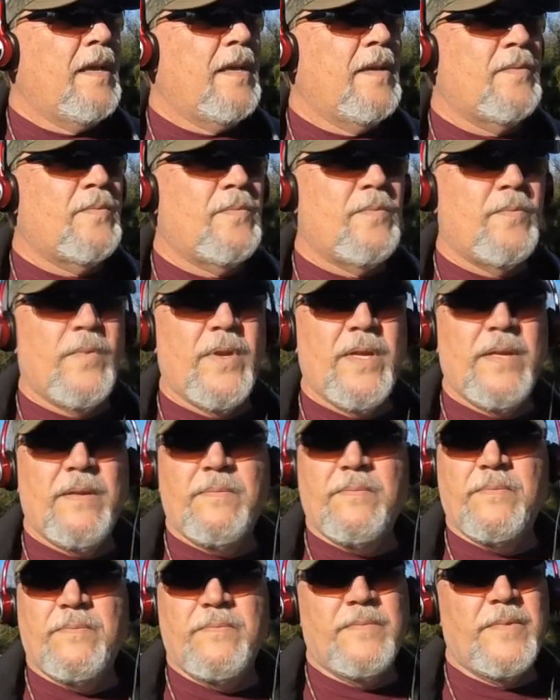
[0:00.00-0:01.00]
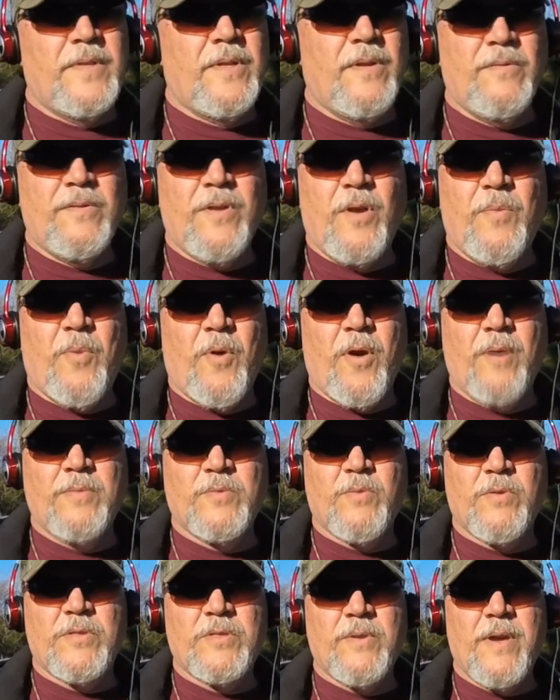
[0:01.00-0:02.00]
And we, no
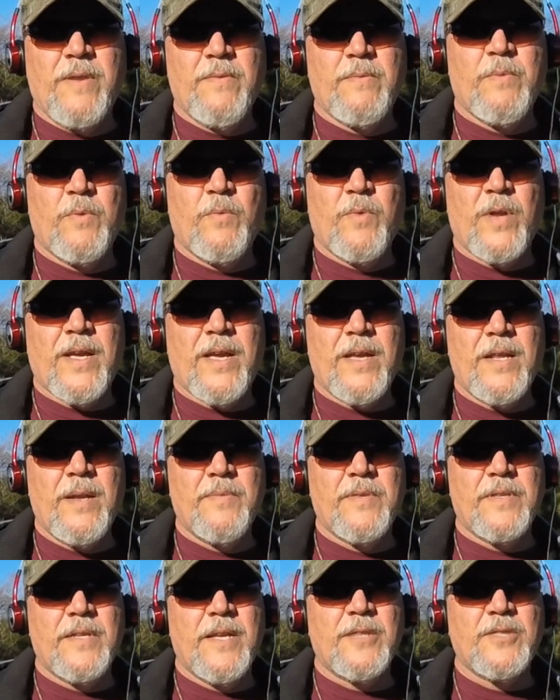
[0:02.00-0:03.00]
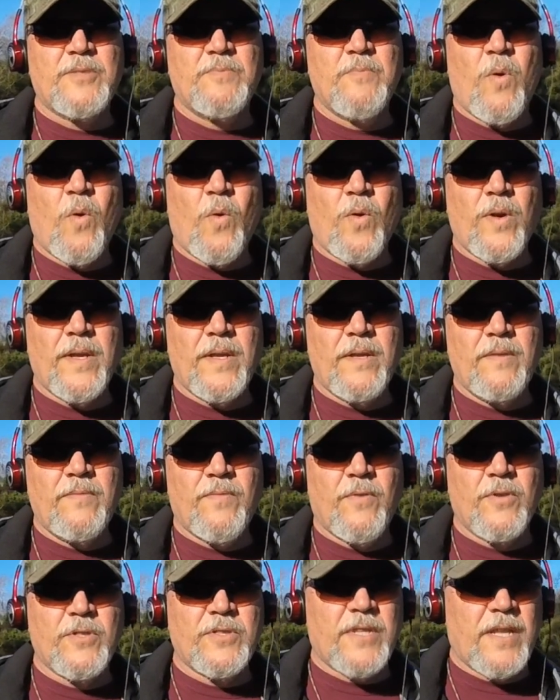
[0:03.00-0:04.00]
problems whatsoever. But when I got up the next
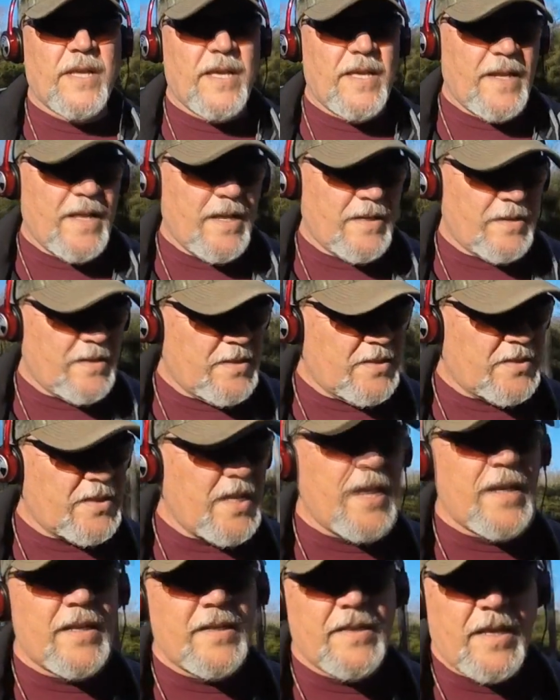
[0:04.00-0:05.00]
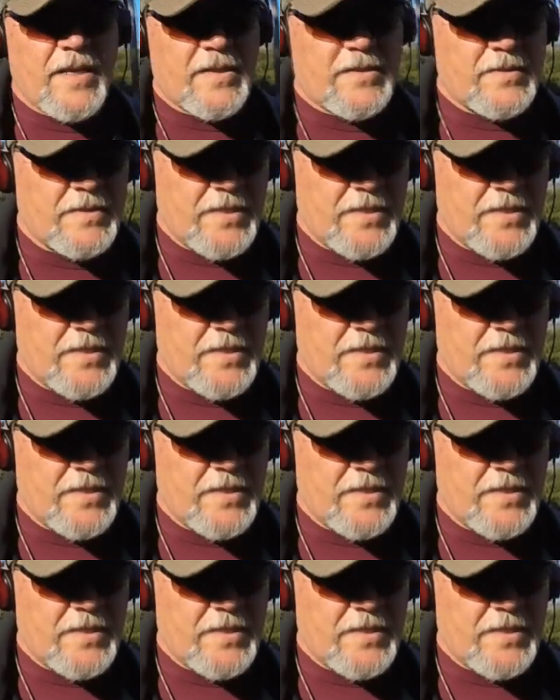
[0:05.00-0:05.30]
morning for us to head out to the second